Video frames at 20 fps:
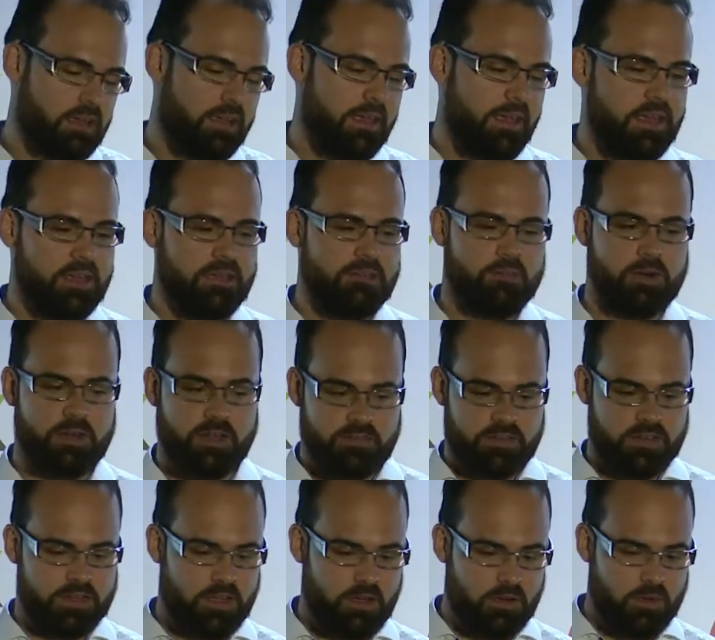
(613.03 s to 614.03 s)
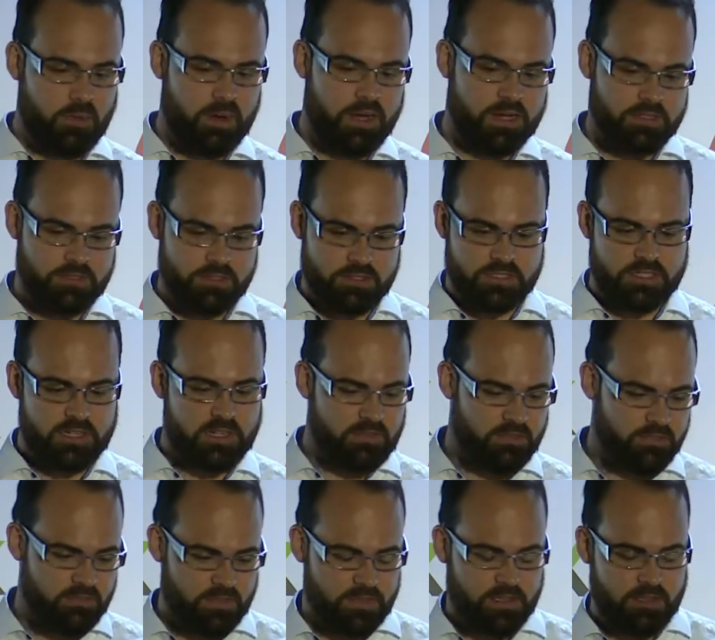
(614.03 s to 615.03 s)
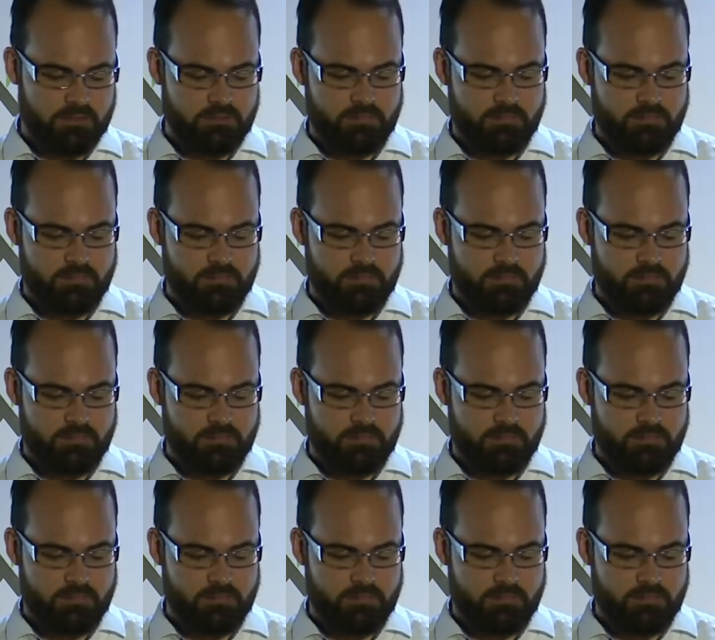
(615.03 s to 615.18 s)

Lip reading: okay, whatever, go away, do stuff.